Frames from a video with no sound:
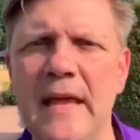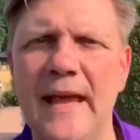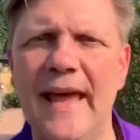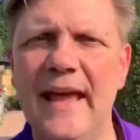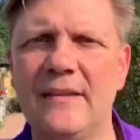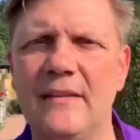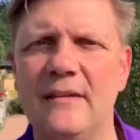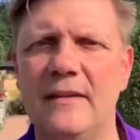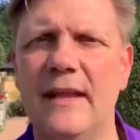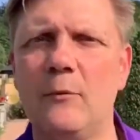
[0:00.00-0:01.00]
and
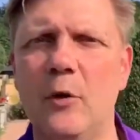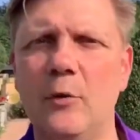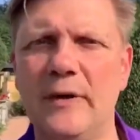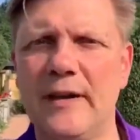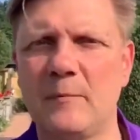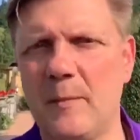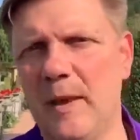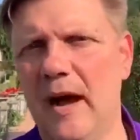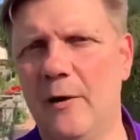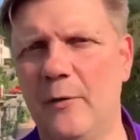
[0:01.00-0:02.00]
they were looking at maybe
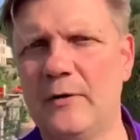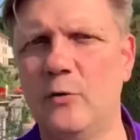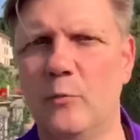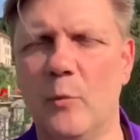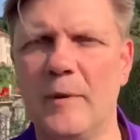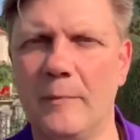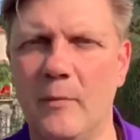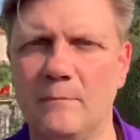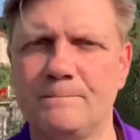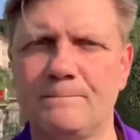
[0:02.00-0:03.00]
hiring two more people.
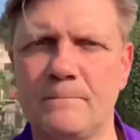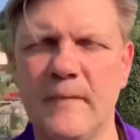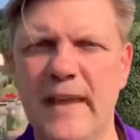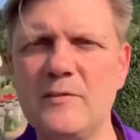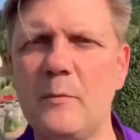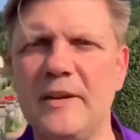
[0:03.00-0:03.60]
Here's what